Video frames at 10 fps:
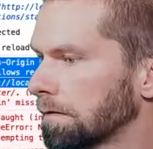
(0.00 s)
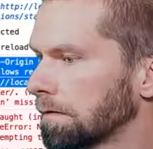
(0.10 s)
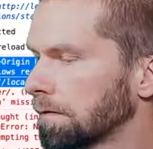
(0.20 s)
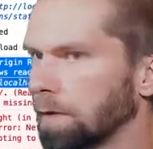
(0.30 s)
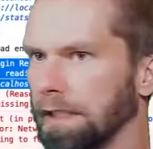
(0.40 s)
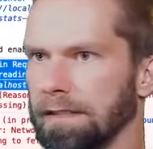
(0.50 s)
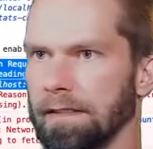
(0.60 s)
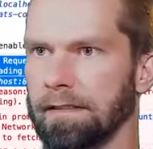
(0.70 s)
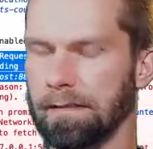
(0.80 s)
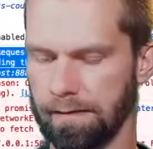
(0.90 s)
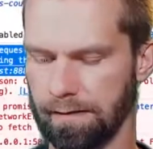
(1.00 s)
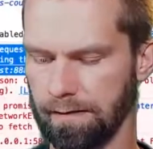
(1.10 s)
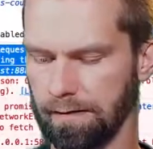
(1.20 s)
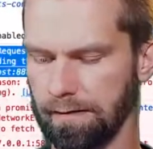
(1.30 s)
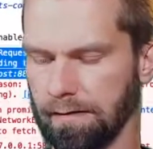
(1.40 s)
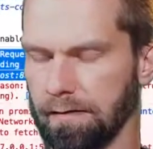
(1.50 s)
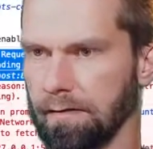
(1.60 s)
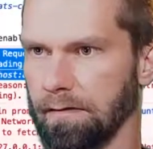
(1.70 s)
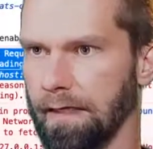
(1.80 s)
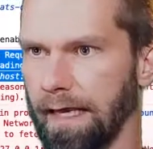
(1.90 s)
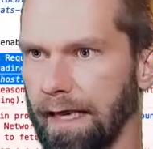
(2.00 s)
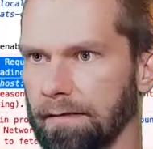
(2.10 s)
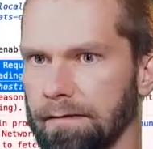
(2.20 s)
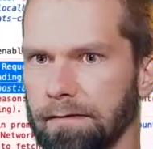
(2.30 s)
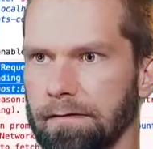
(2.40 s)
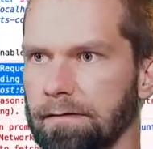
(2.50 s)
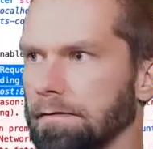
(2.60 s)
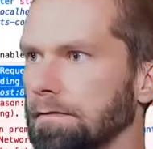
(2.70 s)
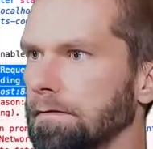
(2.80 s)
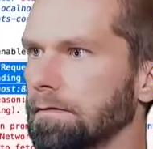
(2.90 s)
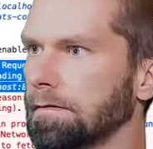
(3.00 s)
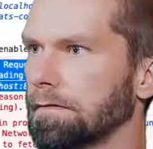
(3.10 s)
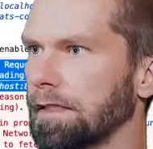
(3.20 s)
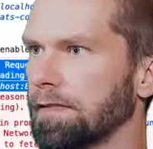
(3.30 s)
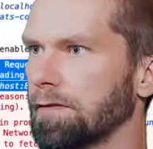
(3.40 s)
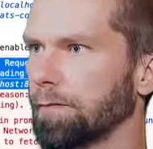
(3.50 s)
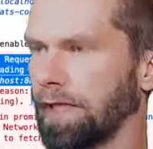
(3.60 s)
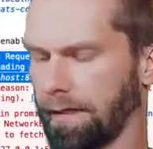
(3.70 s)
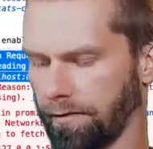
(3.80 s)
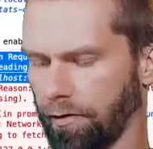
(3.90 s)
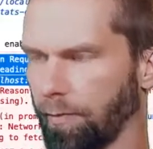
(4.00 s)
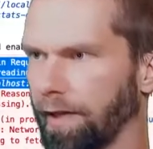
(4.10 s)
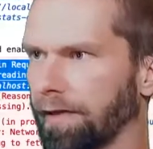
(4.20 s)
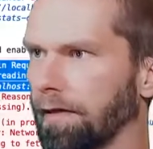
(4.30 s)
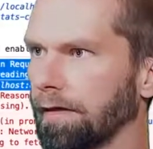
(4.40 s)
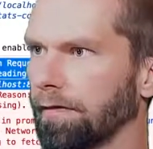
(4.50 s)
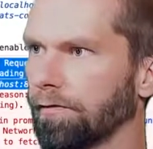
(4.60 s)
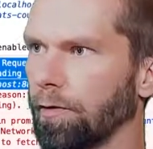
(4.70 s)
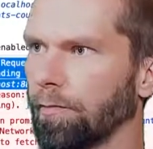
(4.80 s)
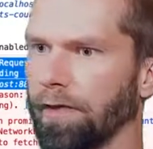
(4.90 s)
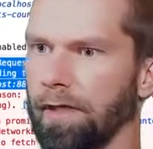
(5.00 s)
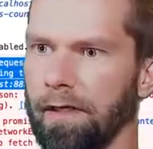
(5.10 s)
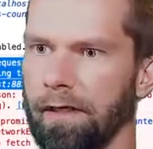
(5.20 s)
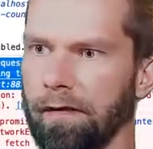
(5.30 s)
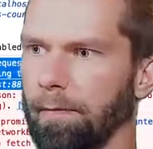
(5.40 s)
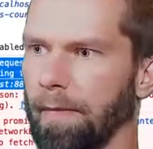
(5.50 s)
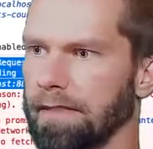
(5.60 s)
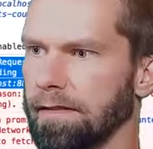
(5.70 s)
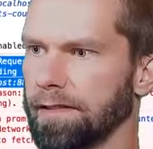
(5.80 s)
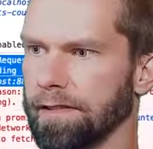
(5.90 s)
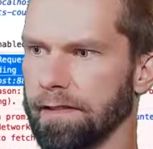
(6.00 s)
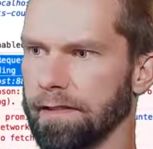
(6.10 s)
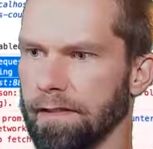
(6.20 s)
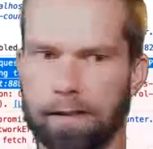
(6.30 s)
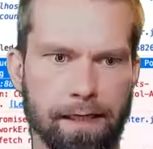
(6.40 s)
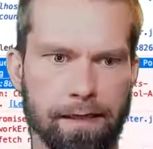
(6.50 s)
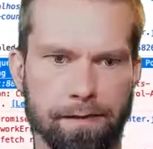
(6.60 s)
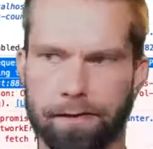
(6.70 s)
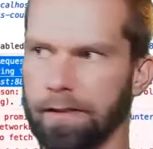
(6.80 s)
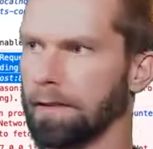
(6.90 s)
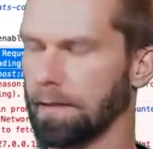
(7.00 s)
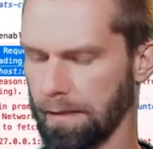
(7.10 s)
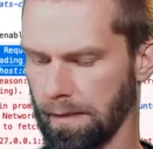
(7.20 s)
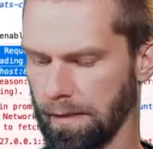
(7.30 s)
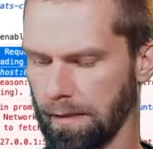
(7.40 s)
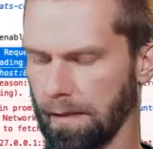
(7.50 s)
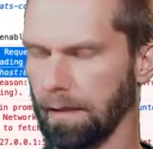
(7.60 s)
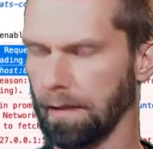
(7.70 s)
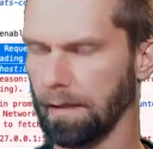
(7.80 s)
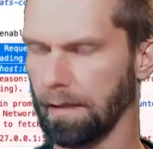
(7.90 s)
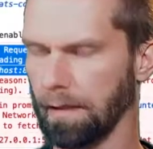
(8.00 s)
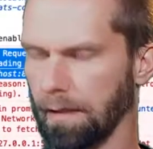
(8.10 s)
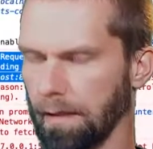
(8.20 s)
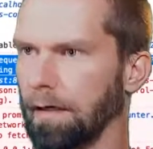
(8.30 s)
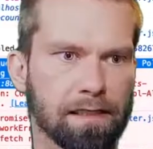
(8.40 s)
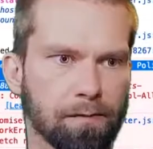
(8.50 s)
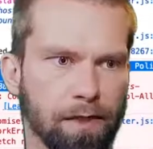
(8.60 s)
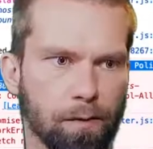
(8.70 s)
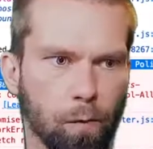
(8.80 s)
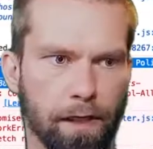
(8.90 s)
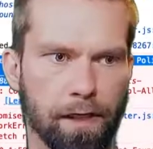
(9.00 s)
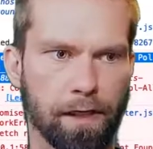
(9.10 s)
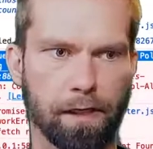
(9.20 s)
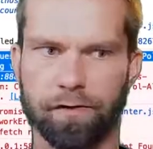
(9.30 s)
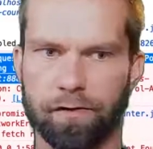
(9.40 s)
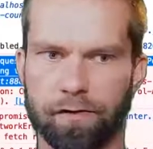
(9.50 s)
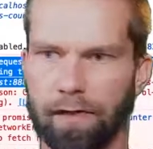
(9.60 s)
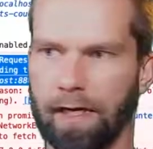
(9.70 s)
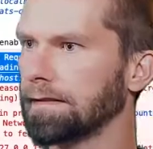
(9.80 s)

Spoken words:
What is this? Is this connect? Let's open that in Chrome. I think in Chrome the message is a little nicer, telling me where I have to add